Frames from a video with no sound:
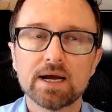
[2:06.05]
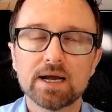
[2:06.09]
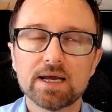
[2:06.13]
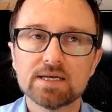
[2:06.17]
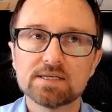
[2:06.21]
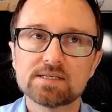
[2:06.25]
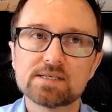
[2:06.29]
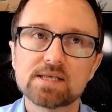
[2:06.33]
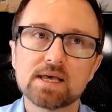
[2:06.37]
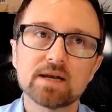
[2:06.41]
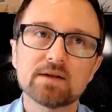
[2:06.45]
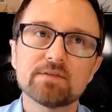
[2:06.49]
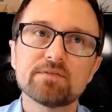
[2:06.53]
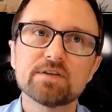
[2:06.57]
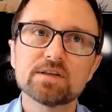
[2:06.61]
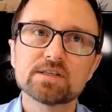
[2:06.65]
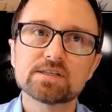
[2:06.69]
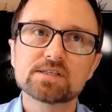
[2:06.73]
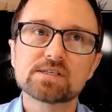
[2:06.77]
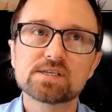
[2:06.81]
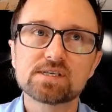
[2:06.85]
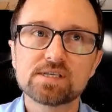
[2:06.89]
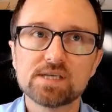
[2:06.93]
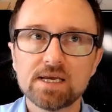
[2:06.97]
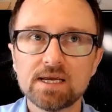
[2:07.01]
is that if
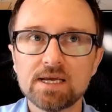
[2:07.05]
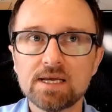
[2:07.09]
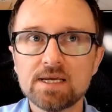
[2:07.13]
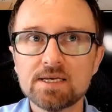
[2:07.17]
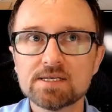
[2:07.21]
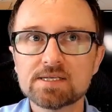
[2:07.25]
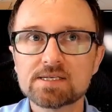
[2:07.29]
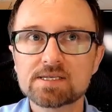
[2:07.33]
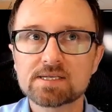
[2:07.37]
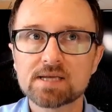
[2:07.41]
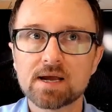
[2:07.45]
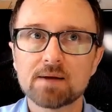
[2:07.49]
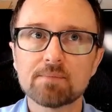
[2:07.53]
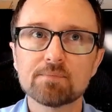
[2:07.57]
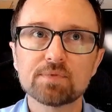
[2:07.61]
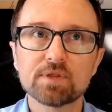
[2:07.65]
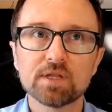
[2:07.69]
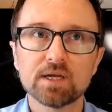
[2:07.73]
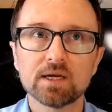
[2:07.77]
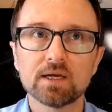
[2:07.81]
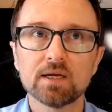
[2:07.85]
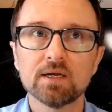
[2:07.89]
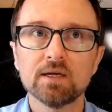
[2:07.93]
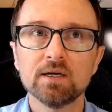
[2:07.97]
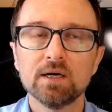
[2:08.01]
it sees
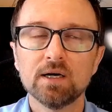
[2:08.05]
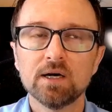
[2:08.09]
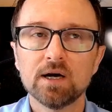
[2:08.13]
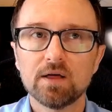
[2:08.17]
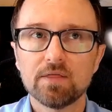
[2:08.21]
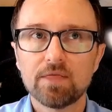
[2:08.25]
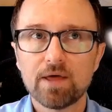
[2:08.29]
something